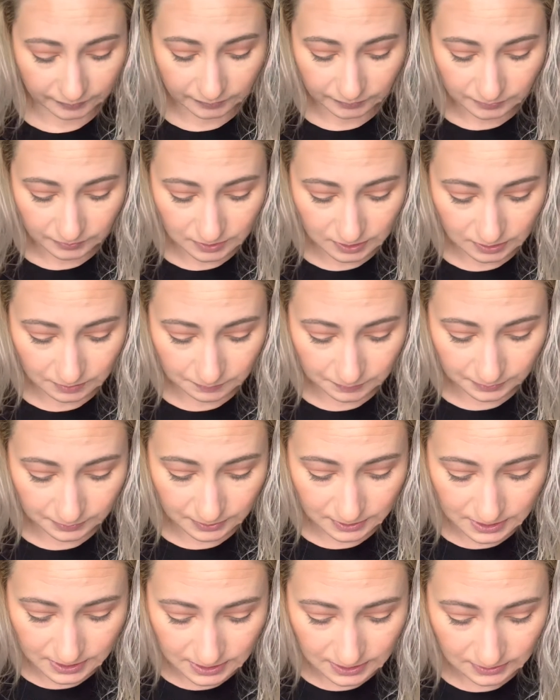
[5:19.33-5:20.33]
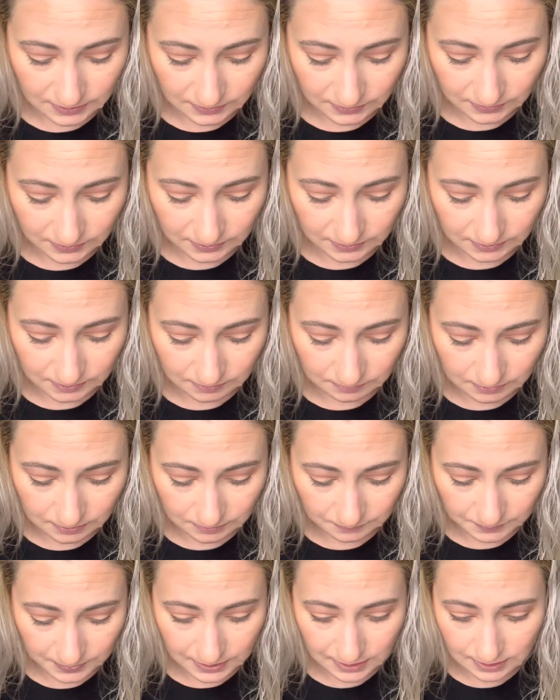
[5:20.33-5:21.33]
Really pretty and I'm gonna
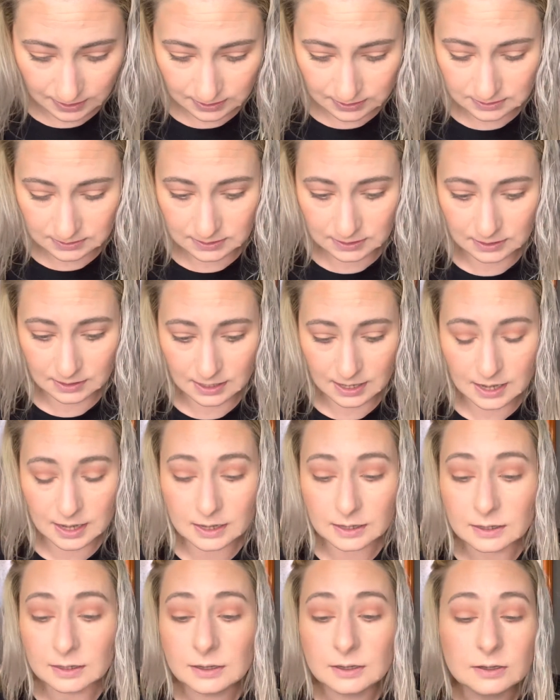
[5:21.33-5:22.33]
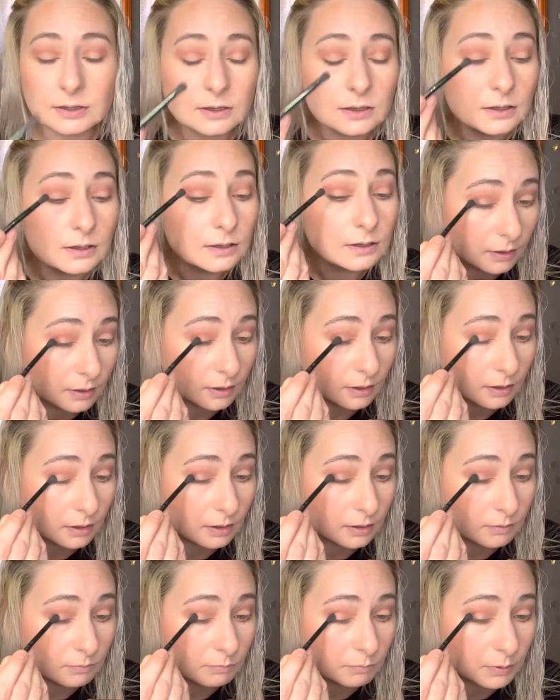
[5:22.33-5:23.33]
pat into that
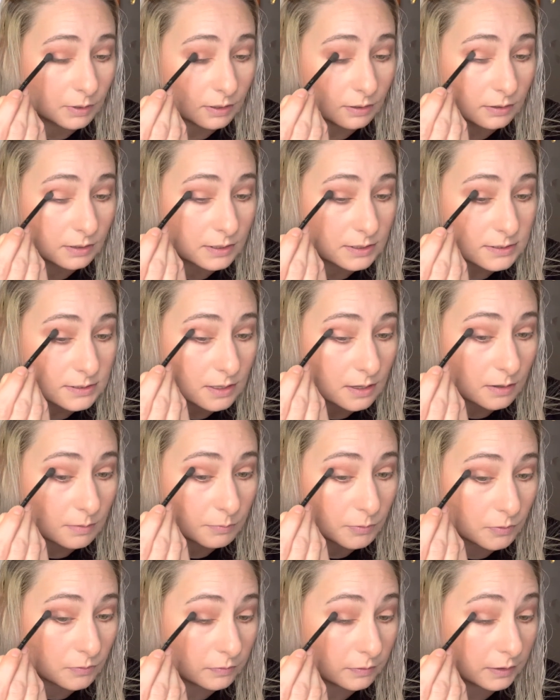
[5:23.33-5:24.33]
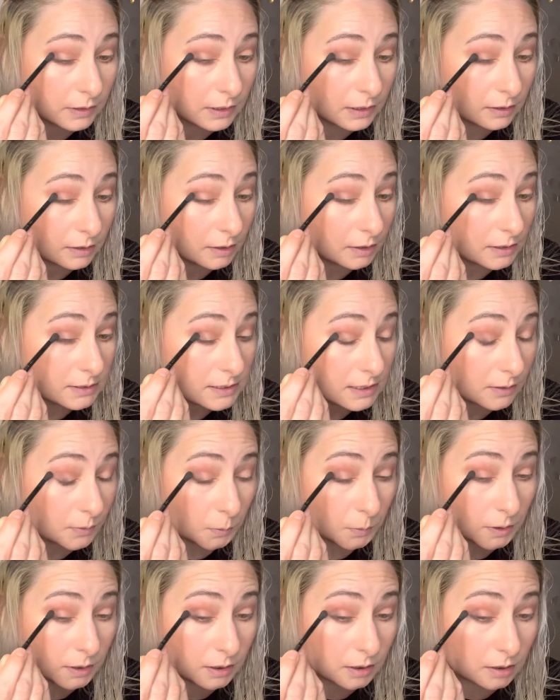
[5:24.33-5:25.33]
and build this up over here. It's like
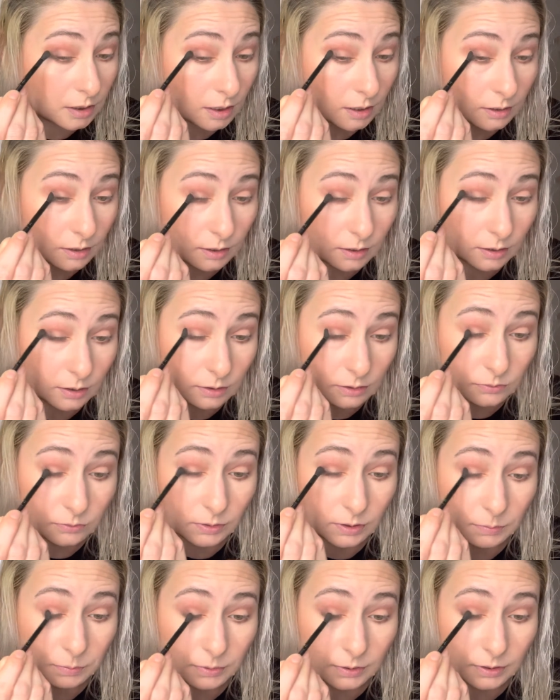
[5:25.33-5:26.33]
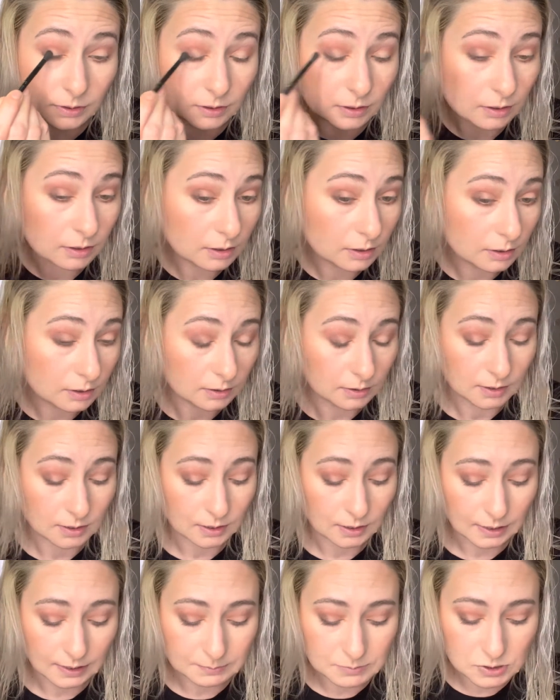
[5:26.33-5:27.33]
really dark. It's really pretty.
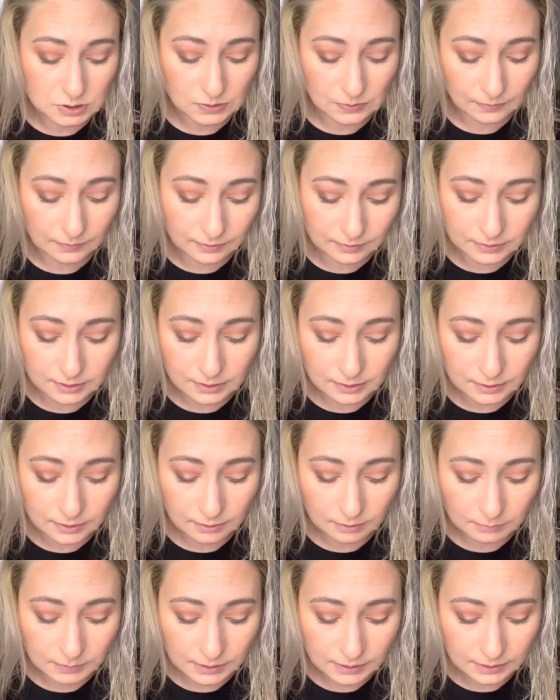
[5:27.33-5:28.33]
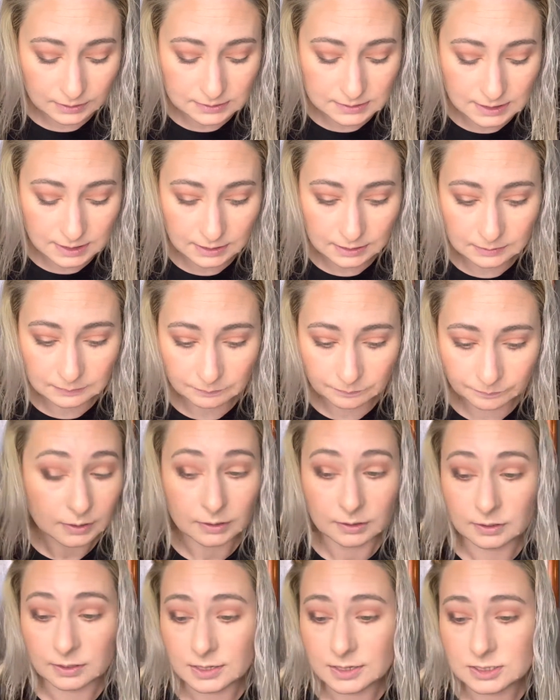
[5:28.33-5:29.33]
I'm just going with a little bit at a time.
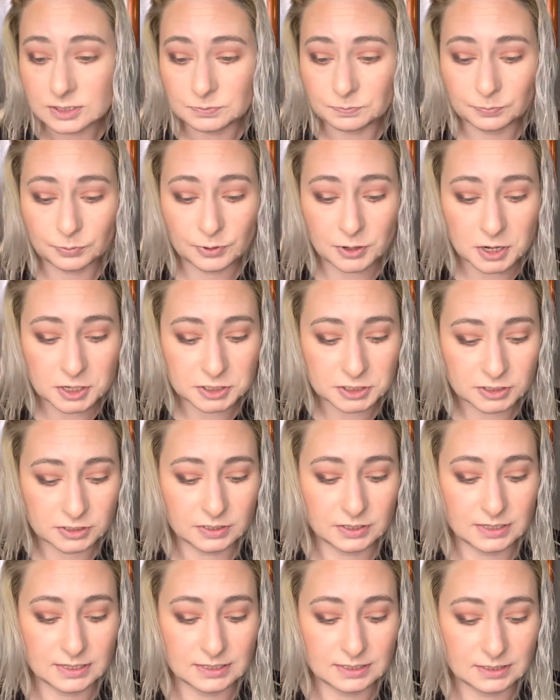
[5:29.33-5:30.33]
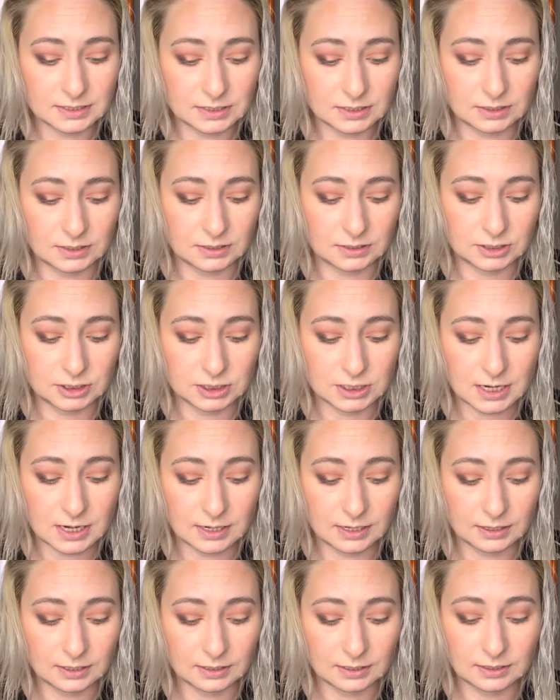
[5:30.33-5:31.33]
This brush is
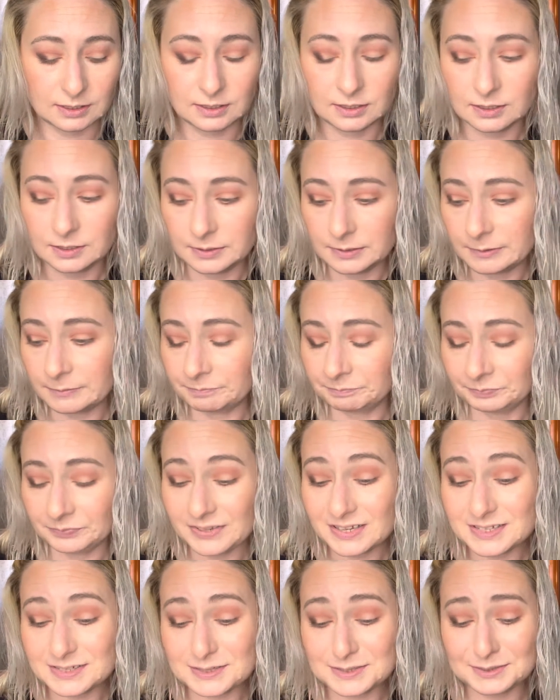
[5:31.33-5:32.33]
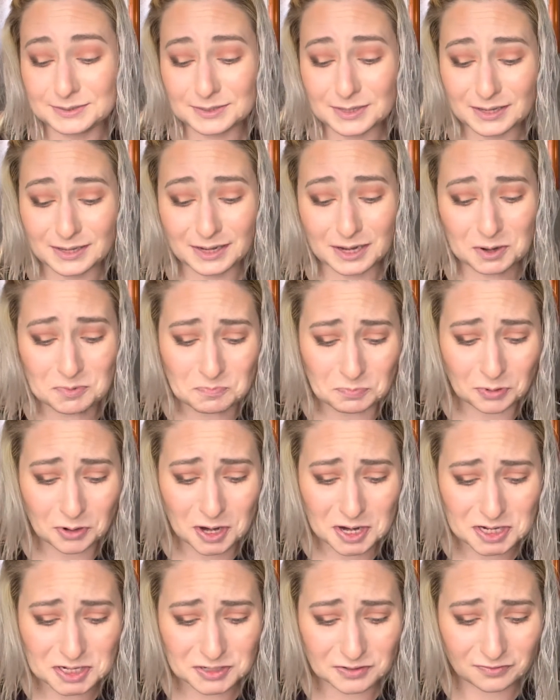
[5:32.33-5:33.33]
shedding. This is like a
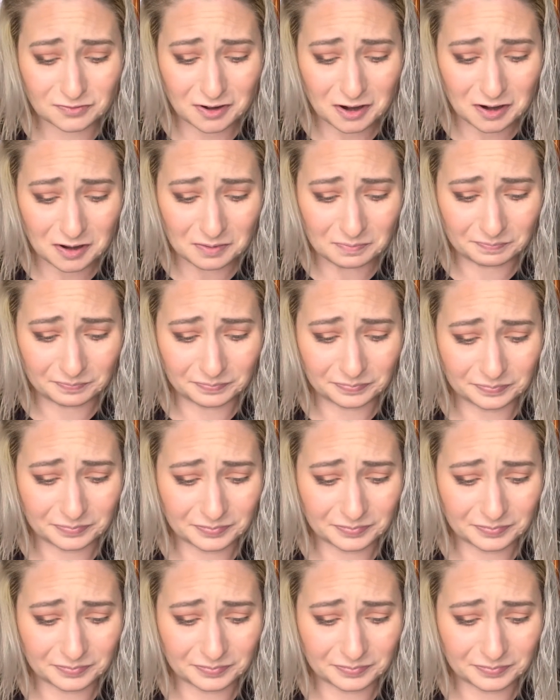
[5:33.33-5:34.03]
brush from,